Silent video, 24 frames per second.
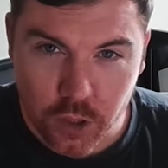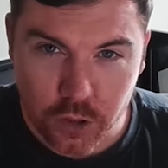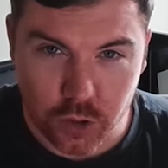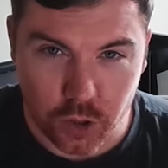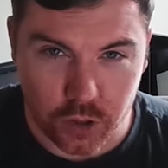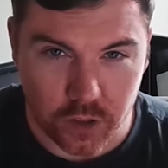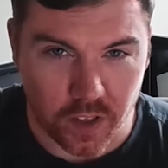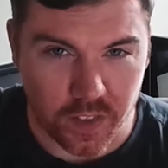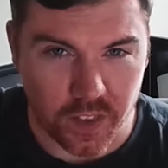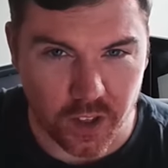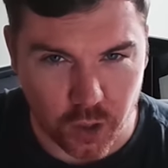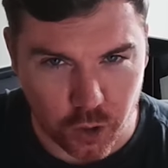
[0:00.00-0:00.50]
so
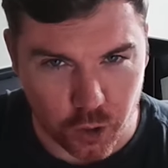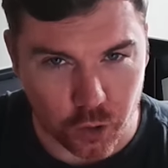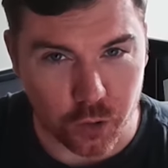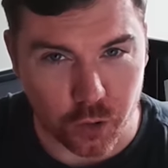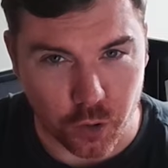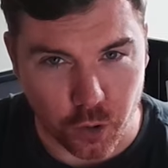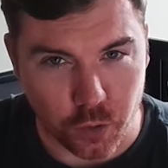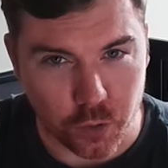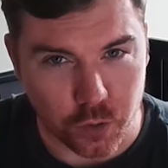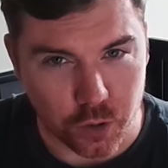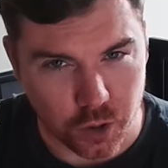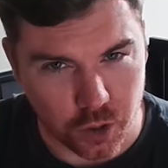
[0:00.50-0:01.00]
then the good
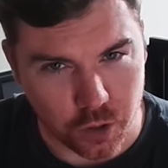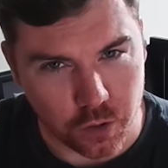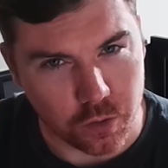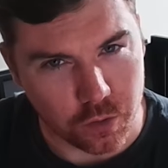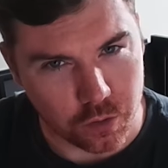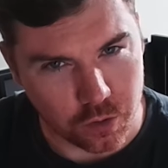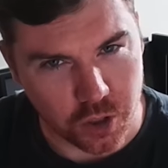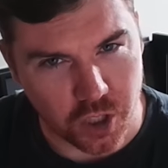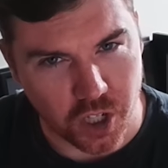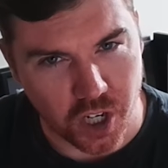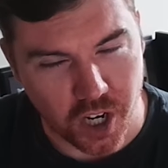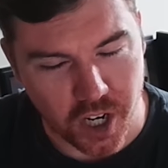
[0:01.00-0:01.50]
news
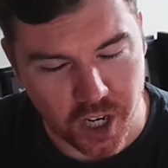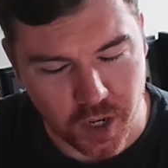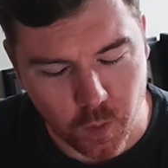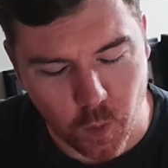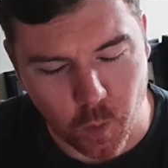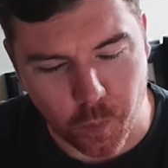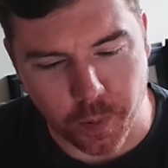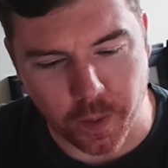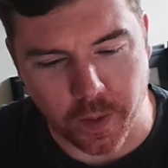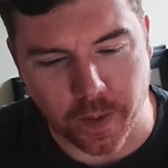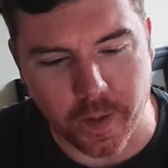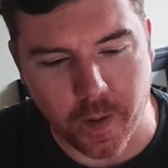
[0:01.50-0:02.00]
can cheer you
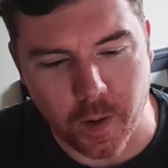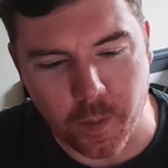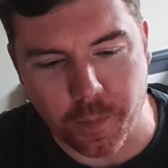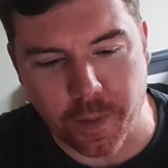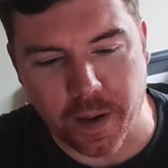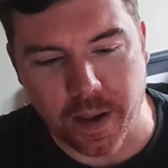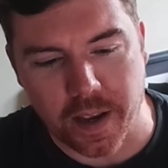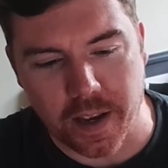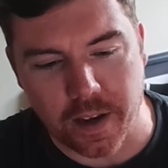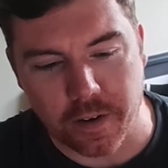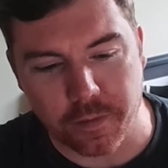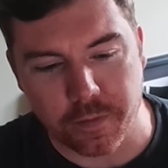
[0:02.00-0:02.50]
up a little
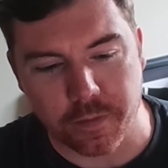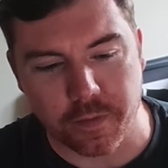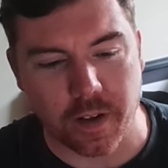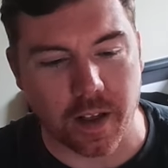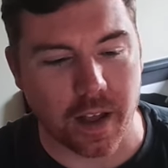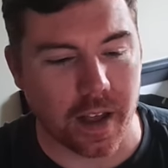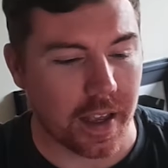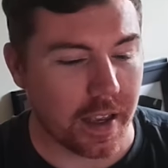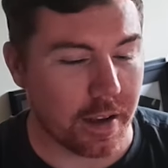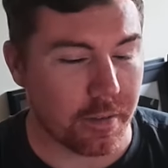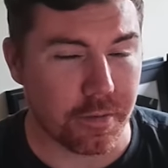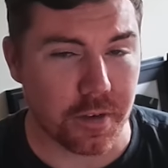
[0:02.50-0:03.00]
bit
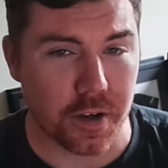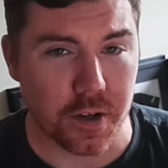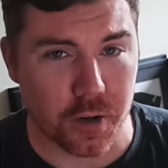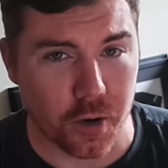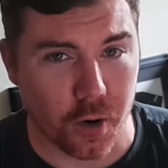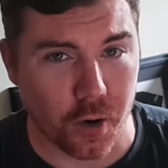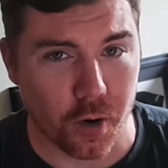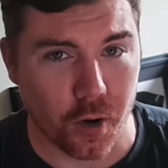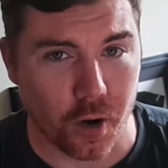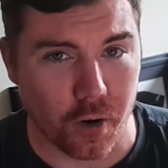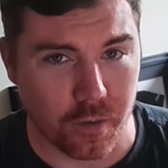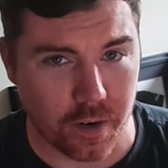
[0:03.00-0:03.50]
if you
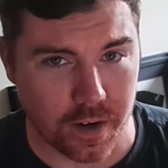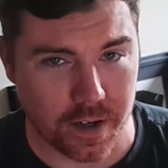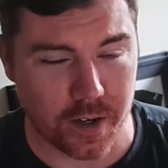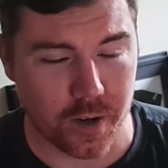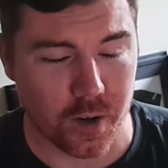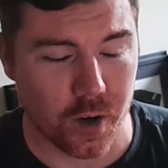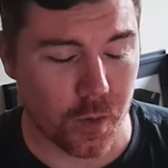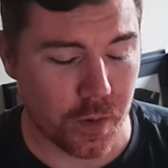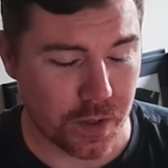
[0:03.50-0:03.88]
don't already know,